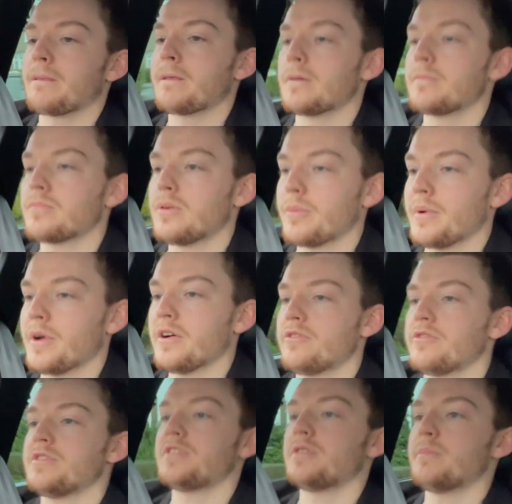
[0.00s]
Pop it
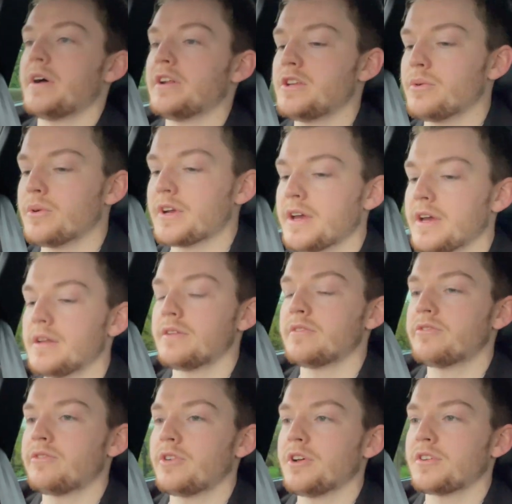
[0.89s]
over into manual
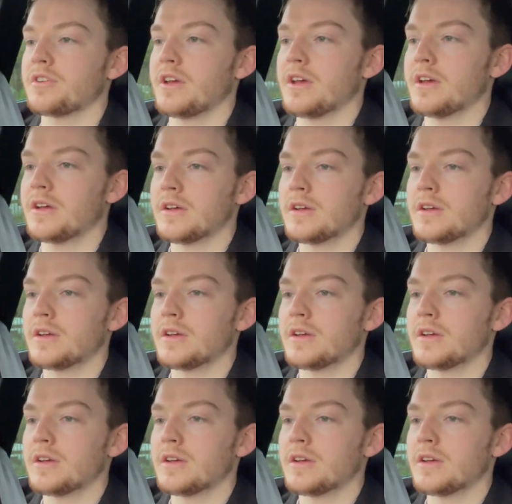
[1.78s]
again, first gear.